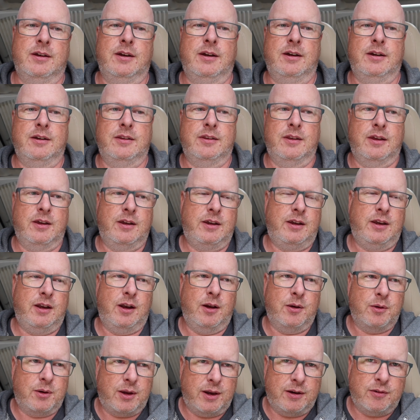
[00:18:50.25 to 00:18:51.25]
Either
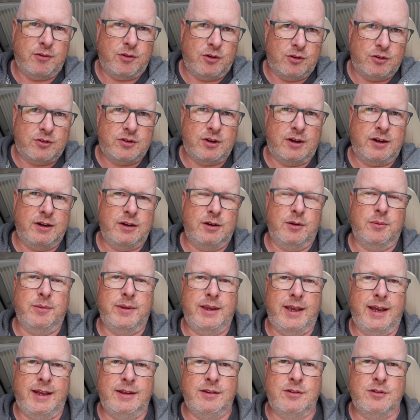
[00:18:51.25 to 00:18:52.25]
kind of just tighten up
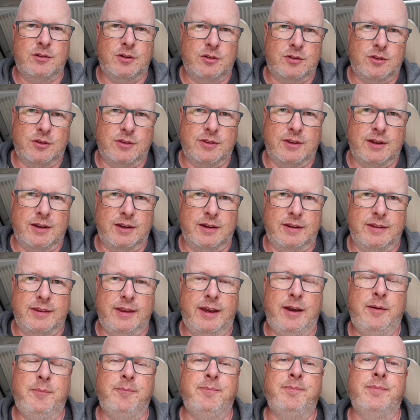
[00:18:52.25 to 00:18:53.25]
the ends or something like
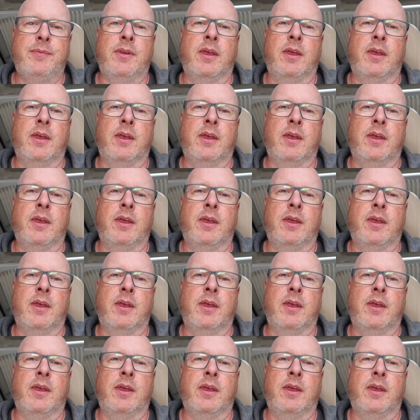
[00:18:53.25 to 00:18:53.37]
that.